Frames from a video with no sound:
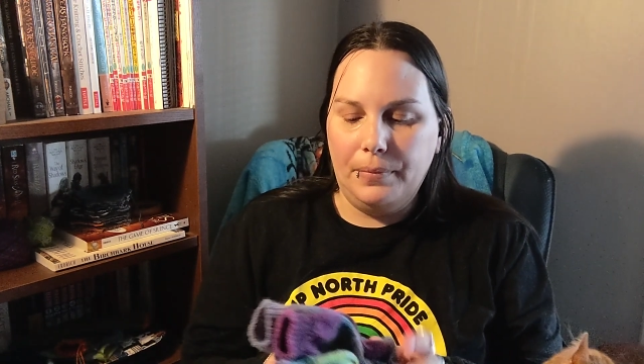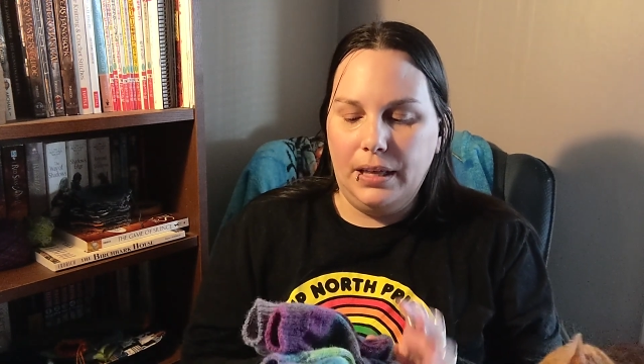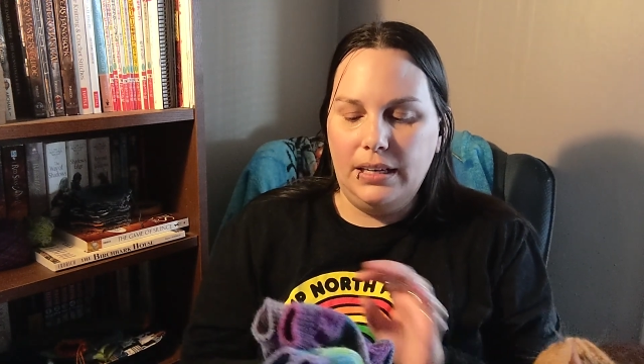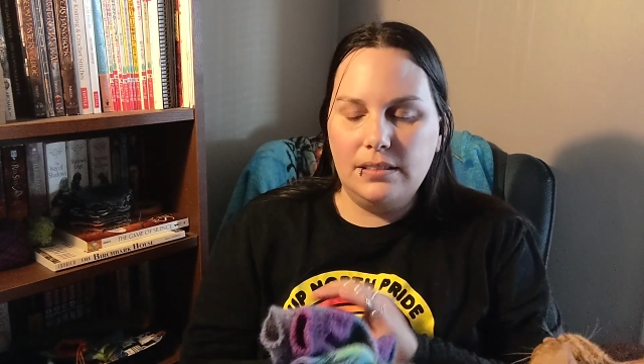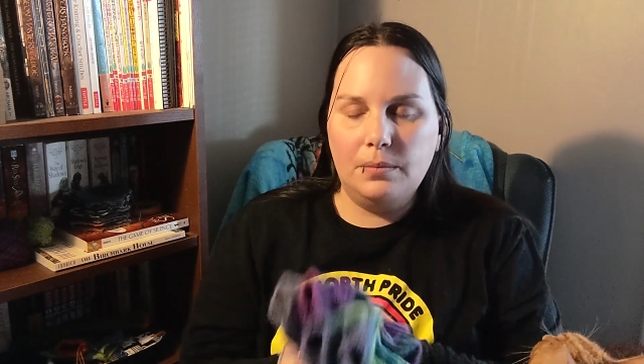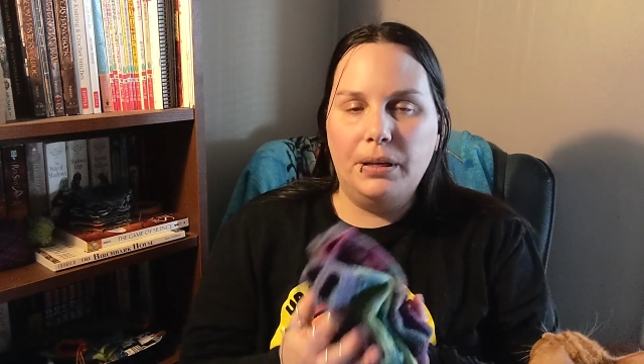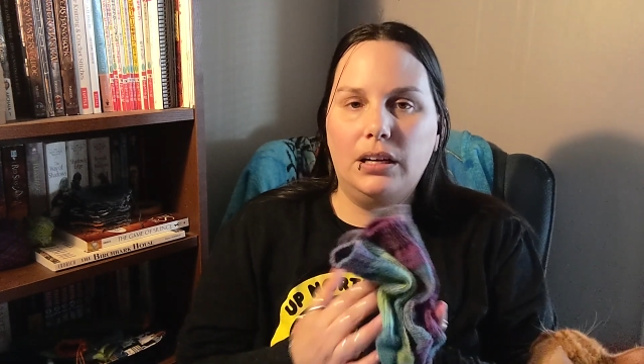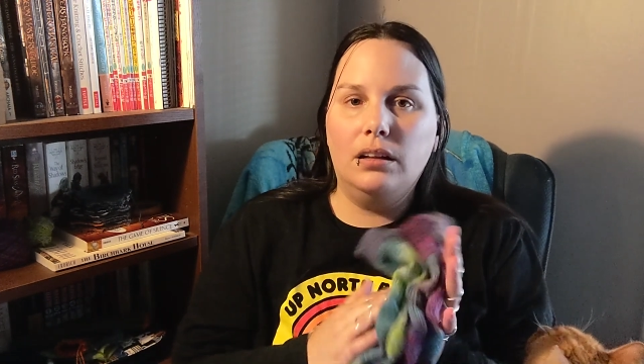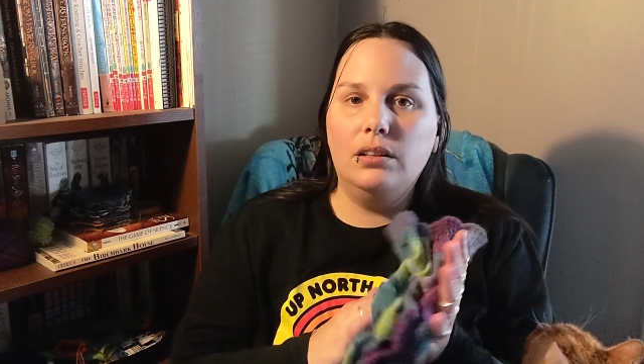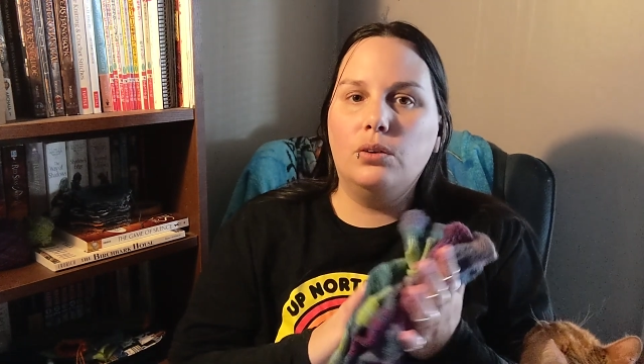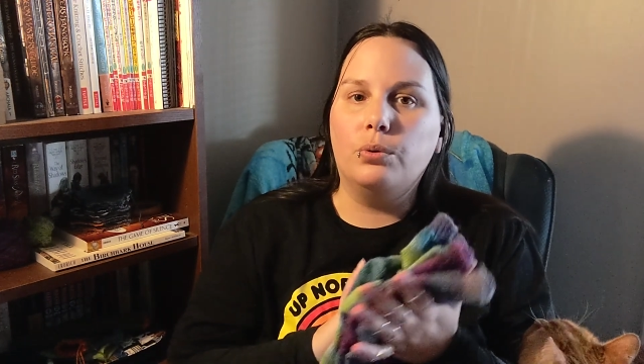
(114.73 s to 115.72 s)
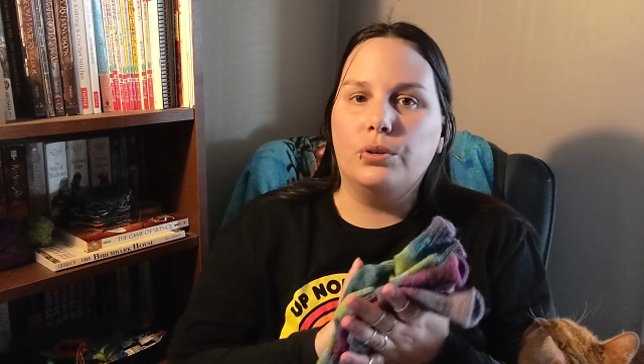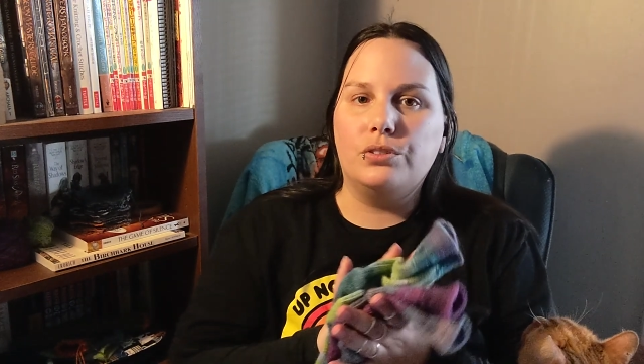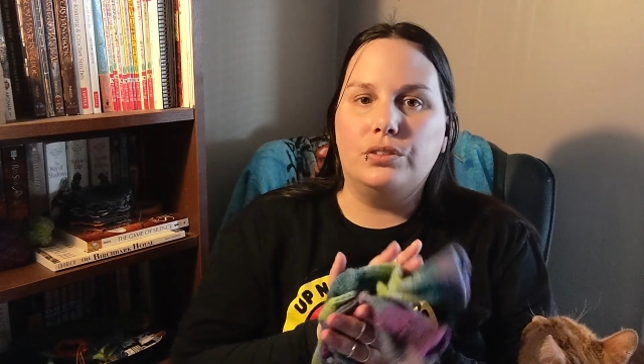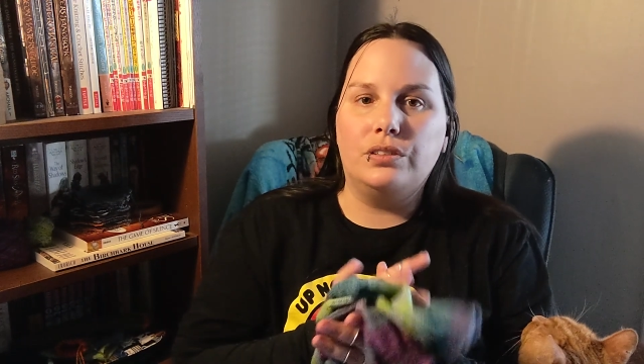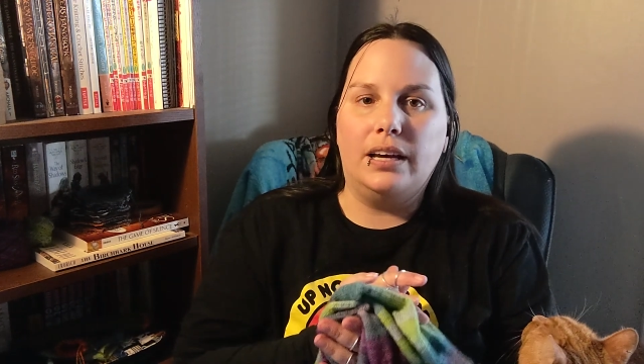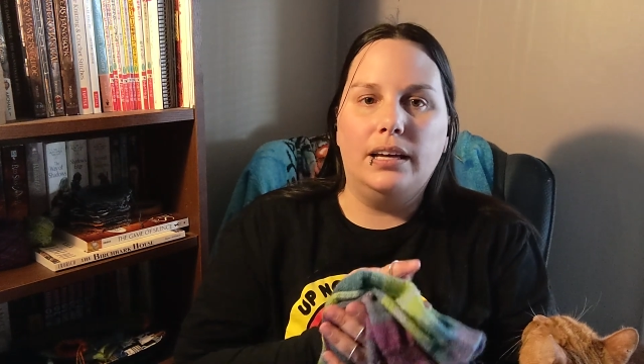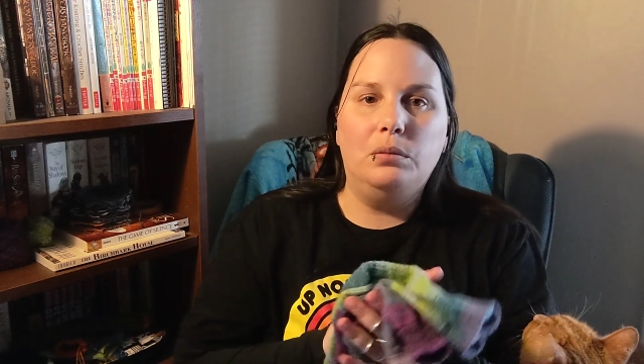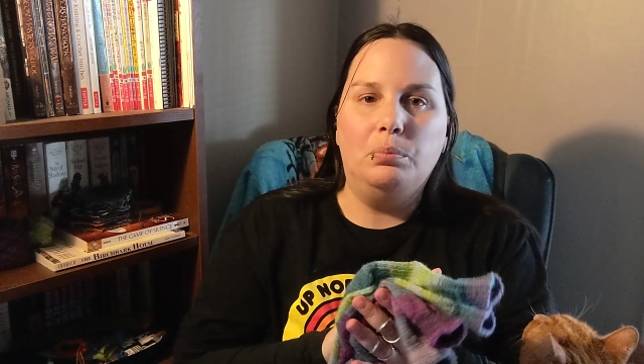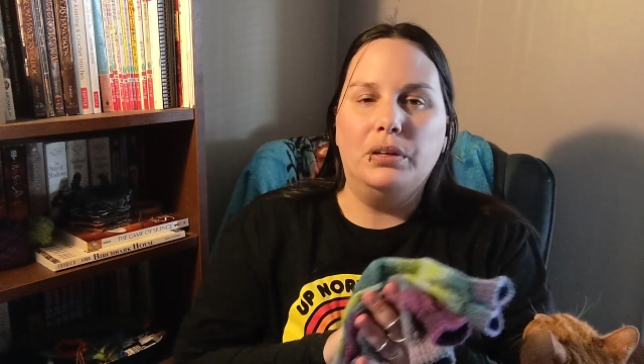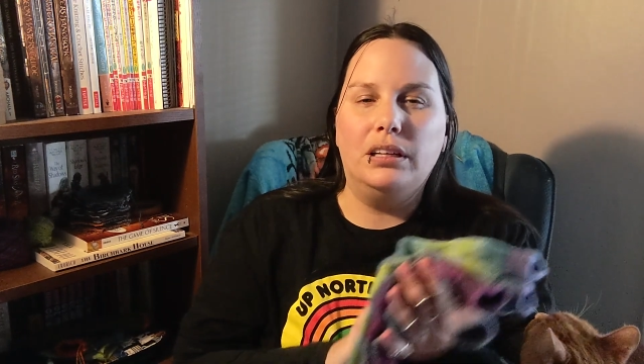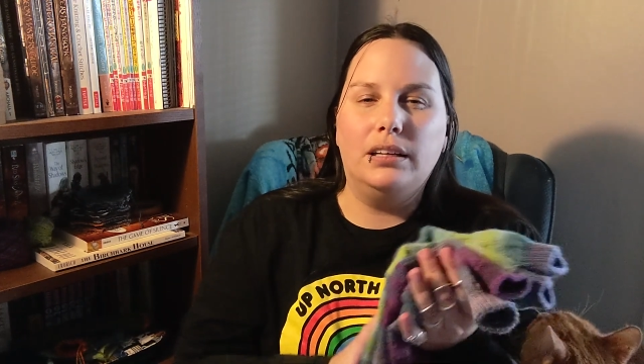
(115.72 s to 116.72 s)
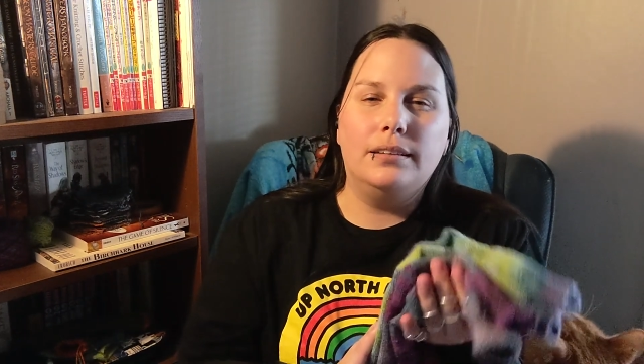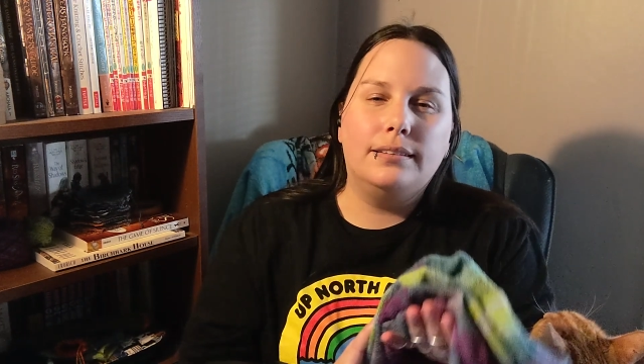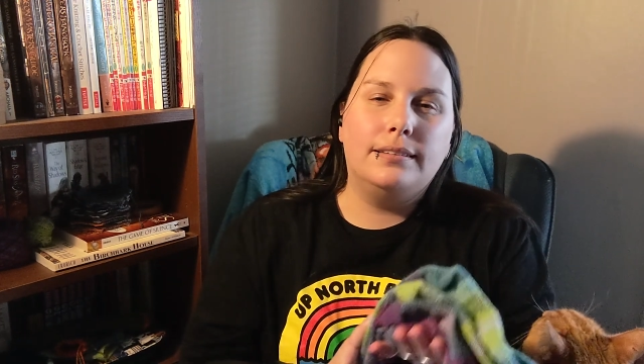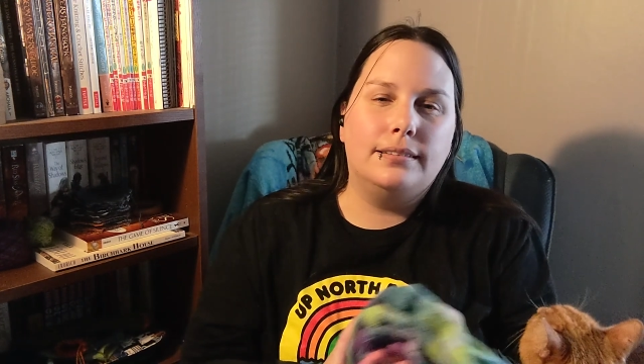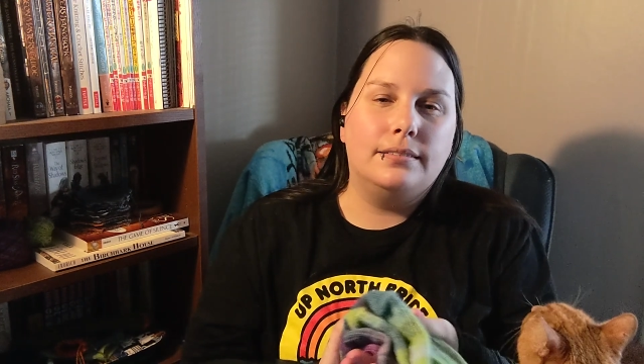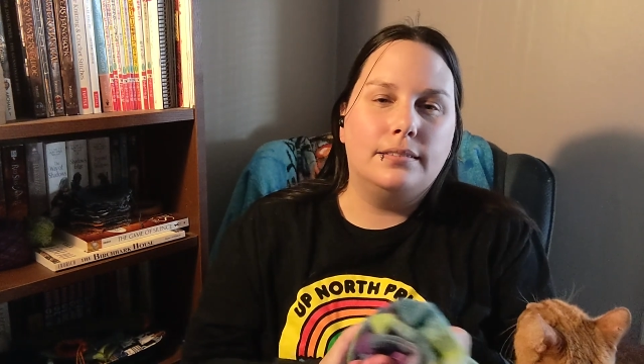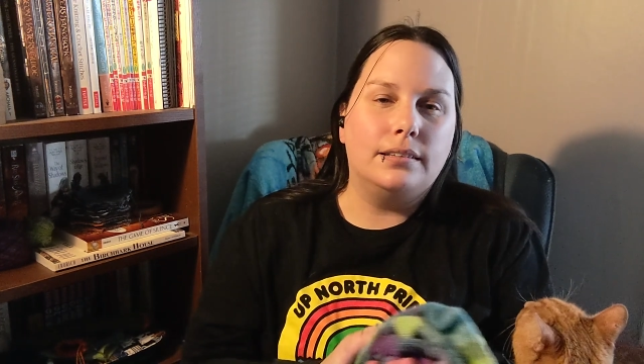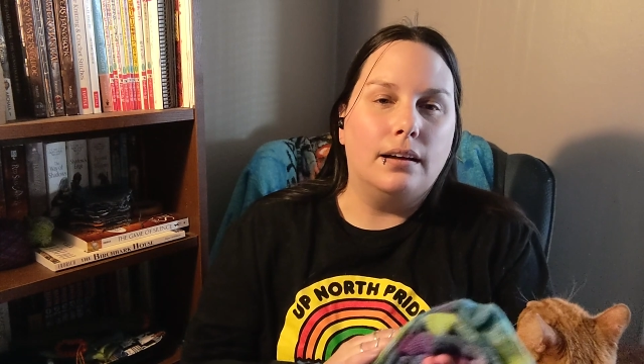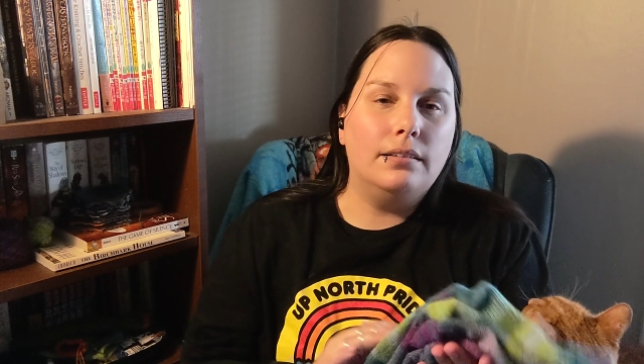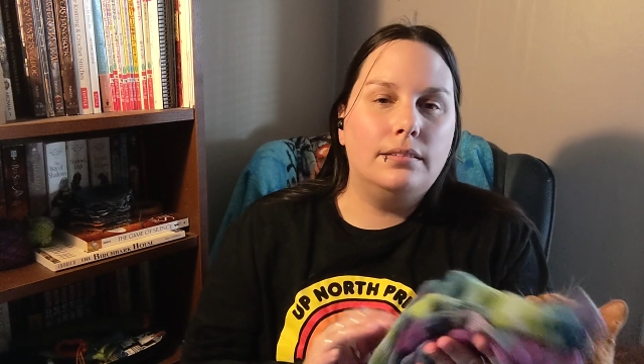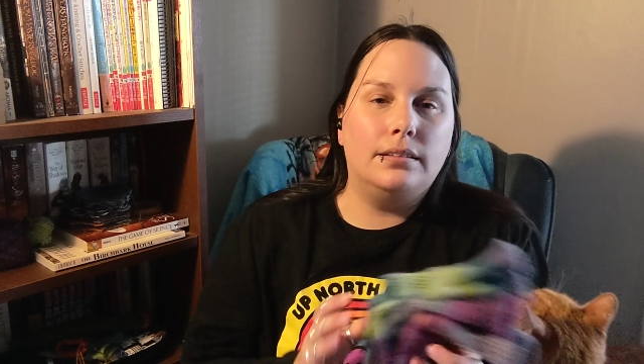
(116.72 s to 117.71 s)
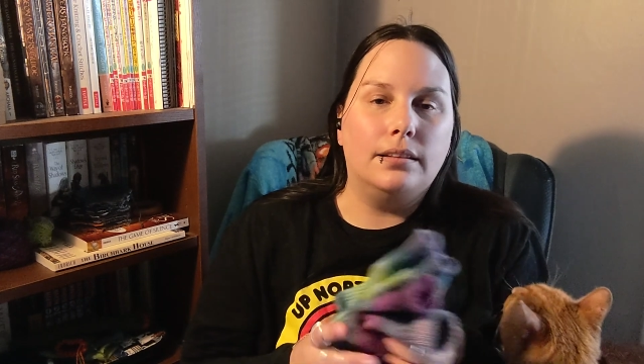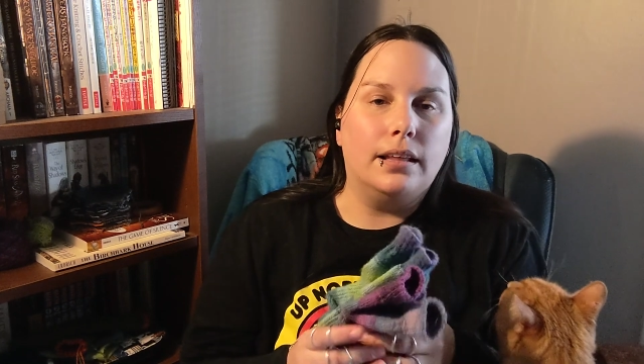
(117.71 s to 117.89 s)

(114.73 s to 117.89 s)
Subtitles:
It is a bit on the coarser side, but it's socks.